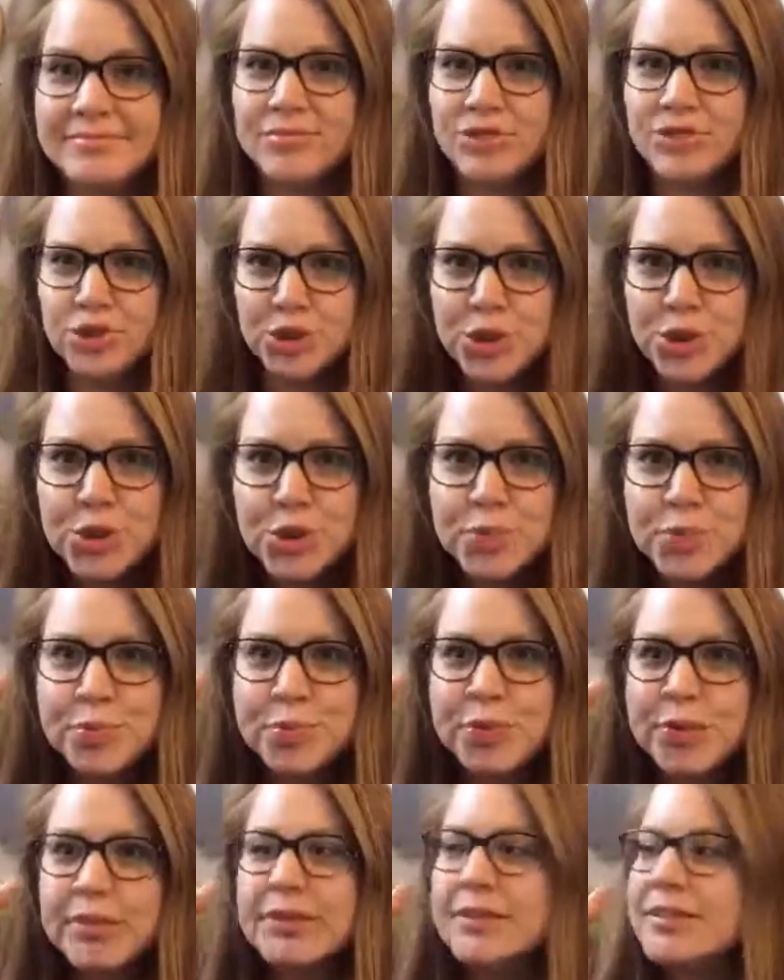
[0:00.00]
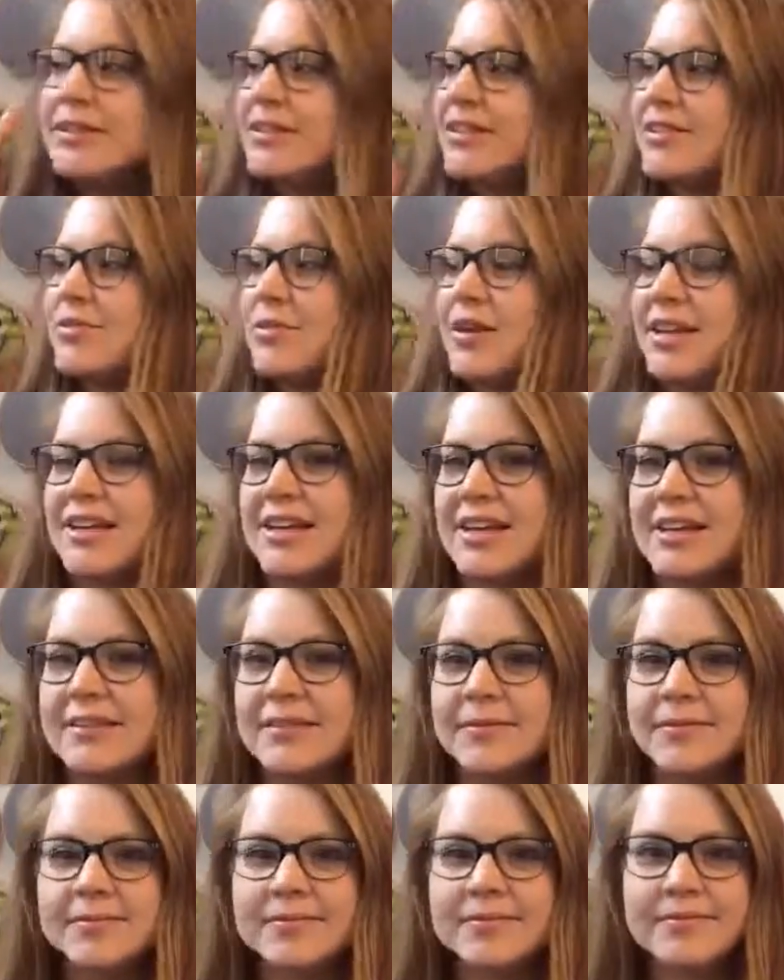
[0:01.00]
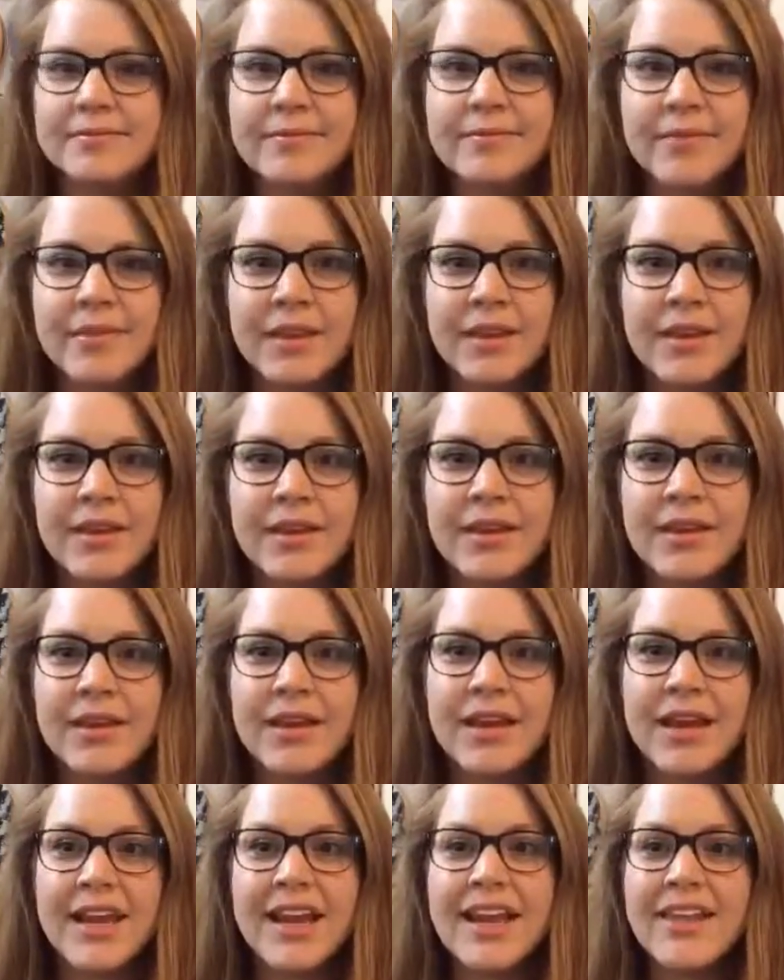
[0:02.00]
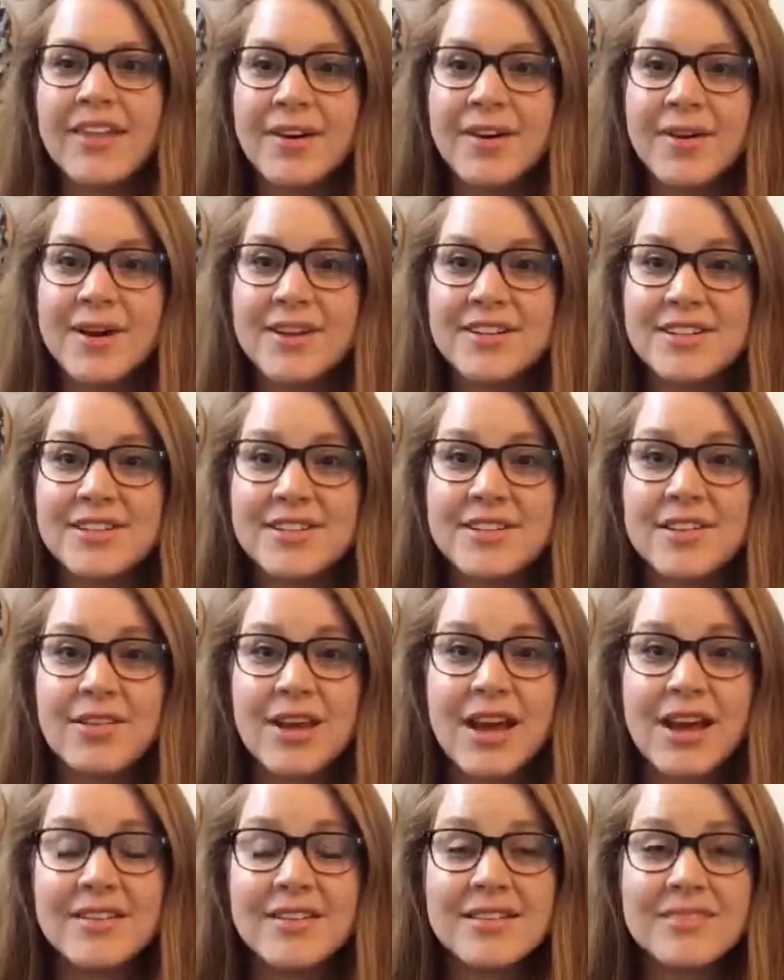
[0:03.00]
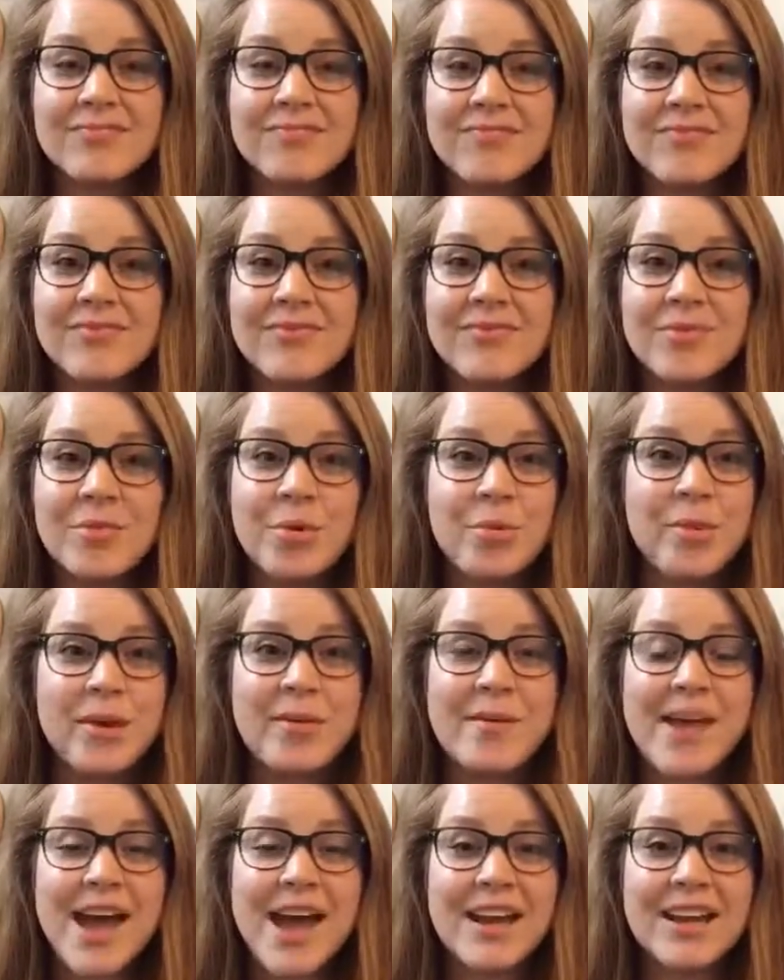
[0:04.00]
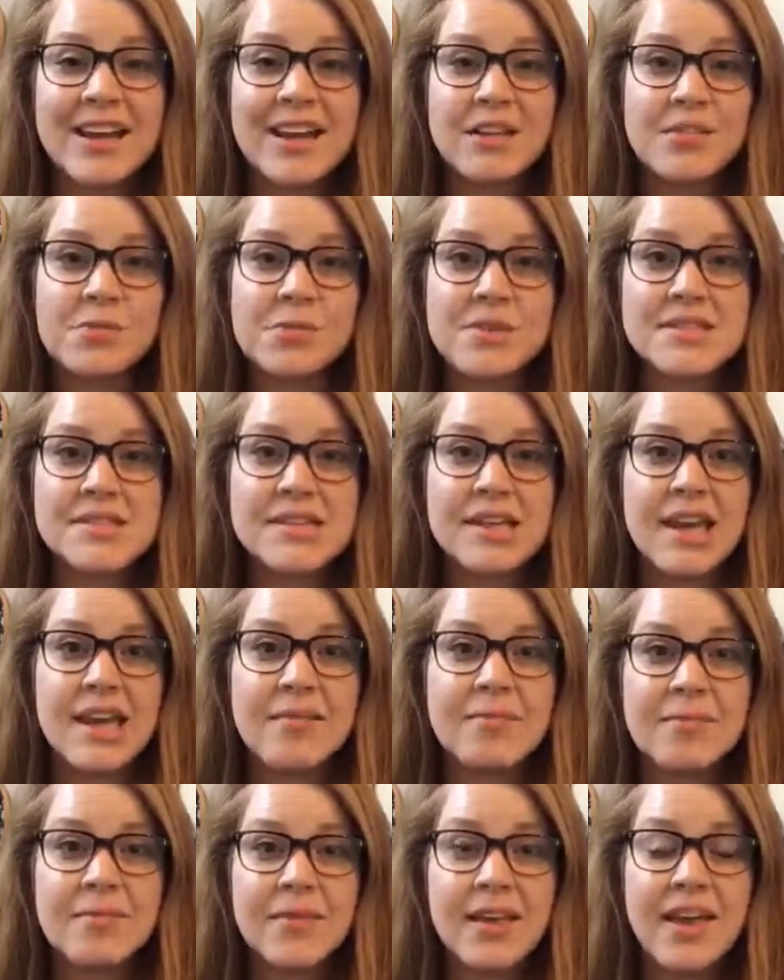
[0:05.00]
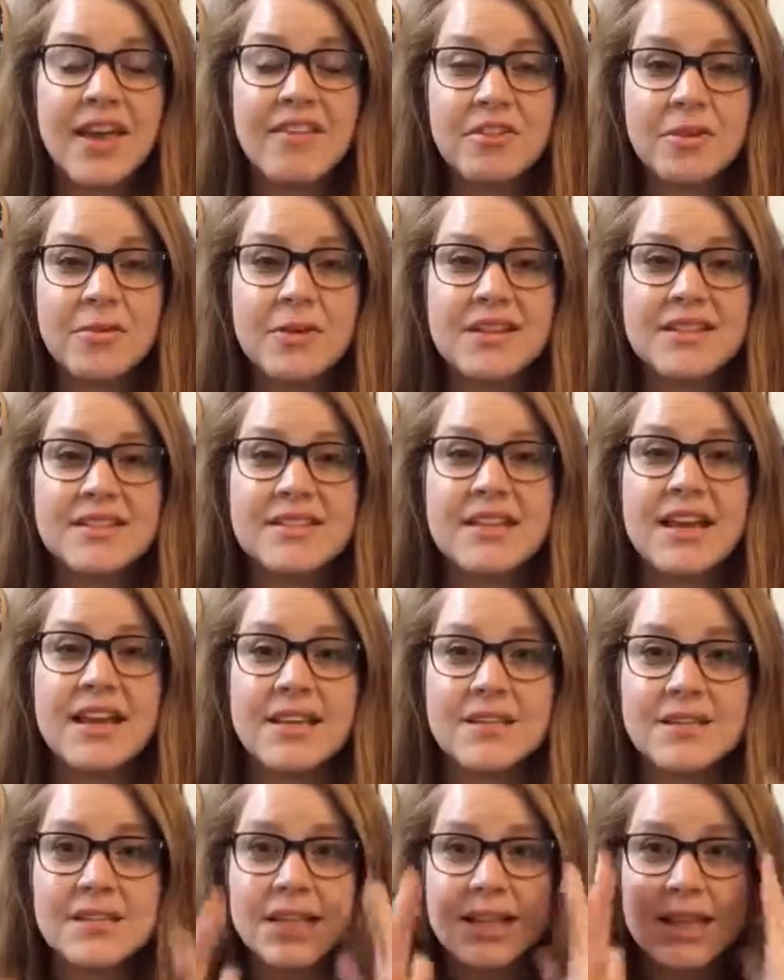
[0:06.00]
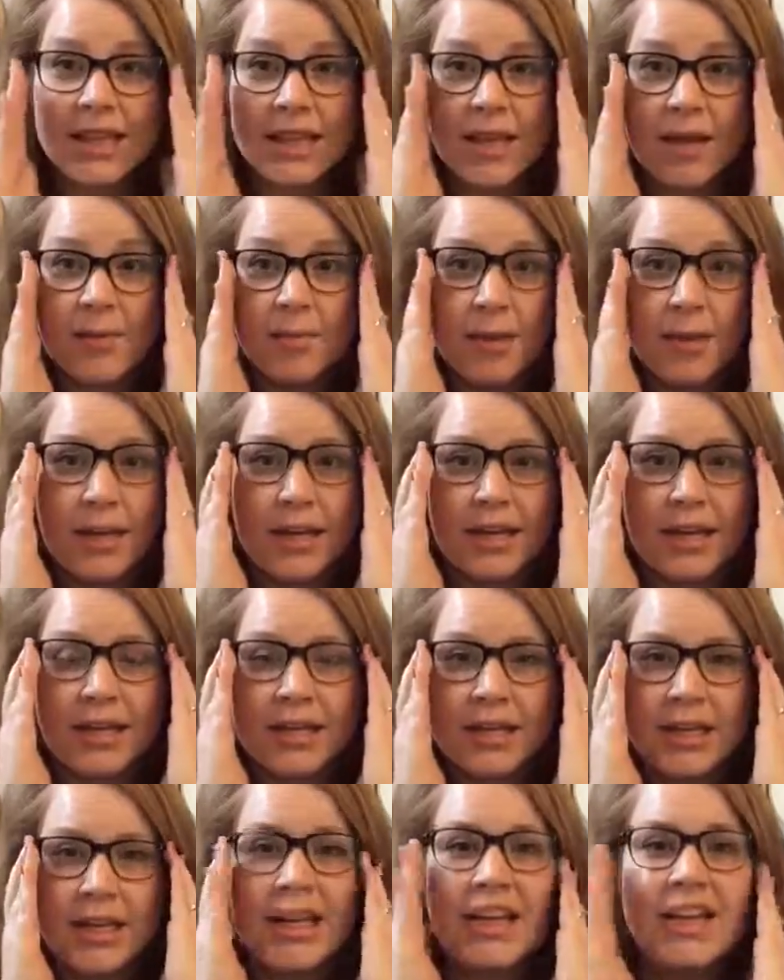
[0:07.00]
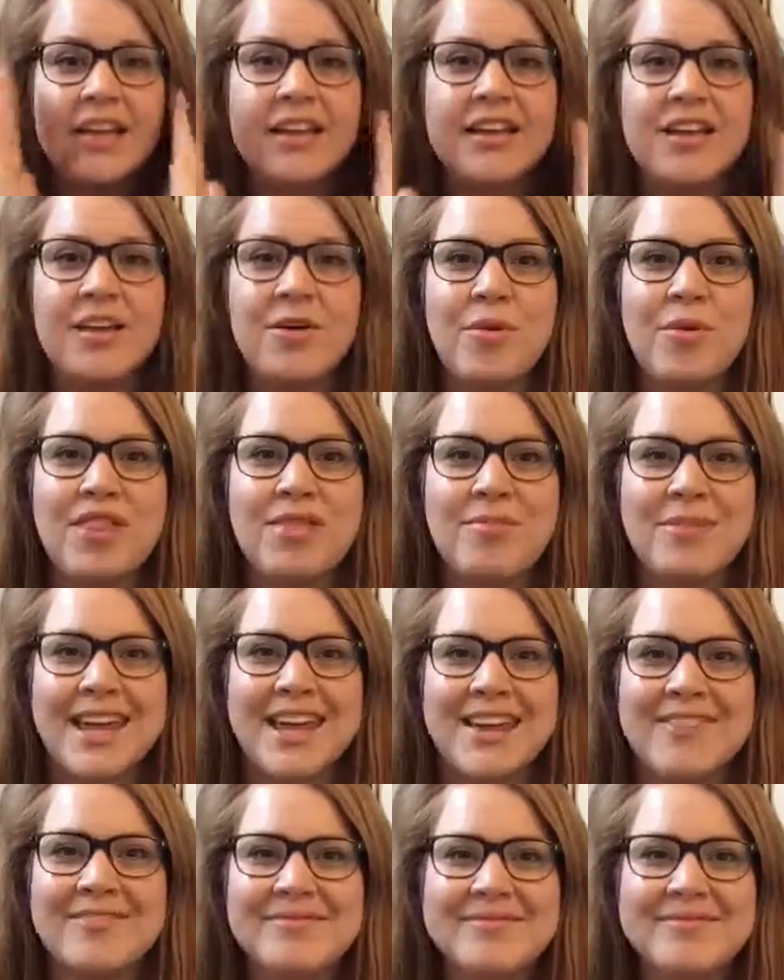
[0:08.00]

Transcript: that's what it does. Any other questions, you guys? We'll be back next Wednesday. Every Wednesday, State of the Company with me.